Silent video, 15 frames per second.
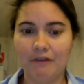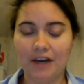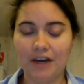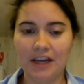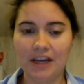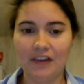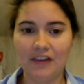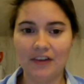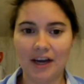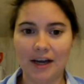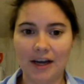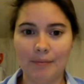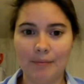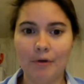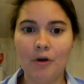very easy
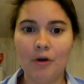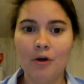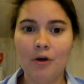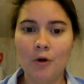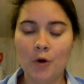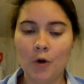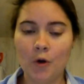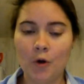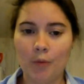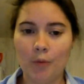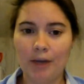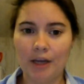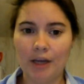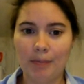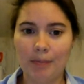time
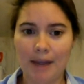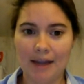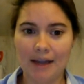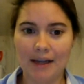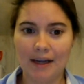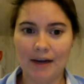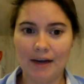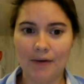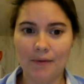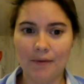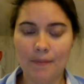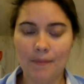opening a bank account.